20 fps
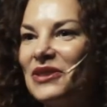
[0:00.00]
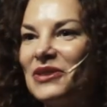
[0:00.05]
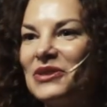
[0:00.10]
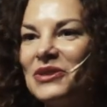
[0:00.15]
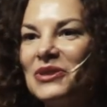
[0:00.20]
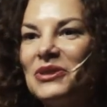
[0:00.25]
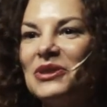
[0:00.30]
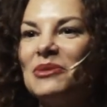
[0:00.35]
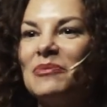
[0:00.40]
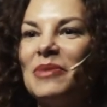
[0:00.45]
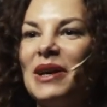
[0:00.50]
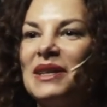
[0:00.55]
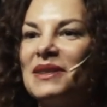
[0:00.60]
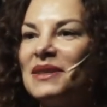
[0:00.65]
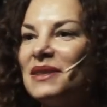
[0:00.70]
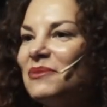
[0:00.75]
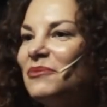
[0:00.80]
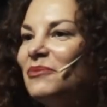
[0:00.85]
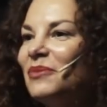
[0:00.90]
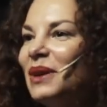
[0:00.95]
the
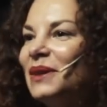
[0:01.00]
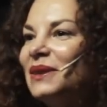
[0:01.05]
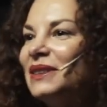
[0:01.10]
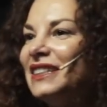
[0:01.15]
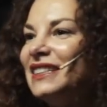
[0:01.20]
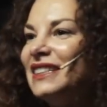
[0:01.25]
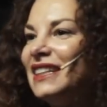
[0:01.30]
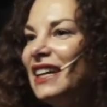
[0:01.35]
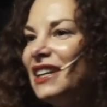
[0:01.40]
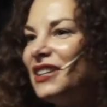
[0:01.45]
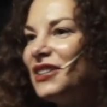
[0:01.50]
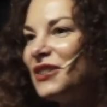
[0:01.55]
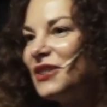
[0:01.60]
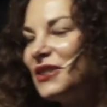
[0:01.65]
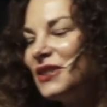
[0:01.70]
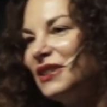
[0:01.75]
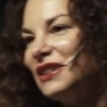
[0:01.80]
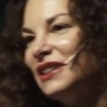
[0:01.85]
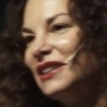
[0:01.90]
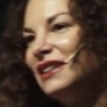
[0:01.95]
Sundarbans and
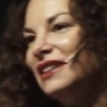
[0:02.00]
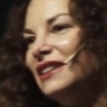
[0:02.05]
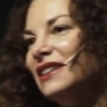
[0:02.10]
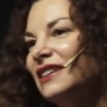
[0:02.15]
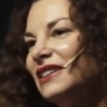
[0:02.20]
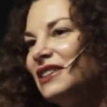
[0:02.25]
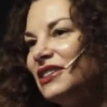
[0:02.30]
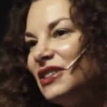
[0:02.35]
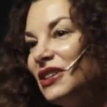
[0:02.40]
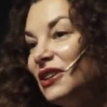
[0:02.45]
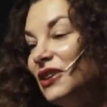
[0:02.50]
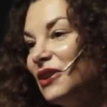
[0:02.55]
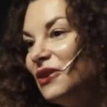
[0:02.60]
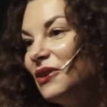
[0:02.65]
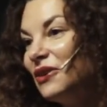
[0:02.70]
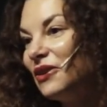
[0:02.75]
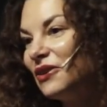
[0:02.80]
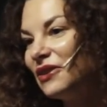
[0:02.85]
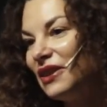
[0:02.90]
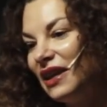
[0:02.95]
Bangladesh
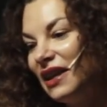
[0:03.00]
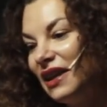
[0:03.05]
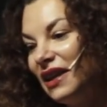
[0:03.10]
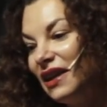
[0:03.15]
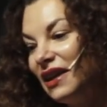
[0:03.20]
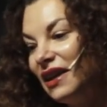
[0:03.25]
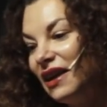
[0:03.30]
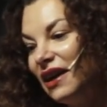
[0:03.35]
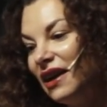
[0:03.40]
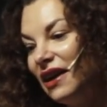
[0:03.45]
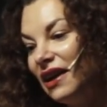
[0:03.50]
to the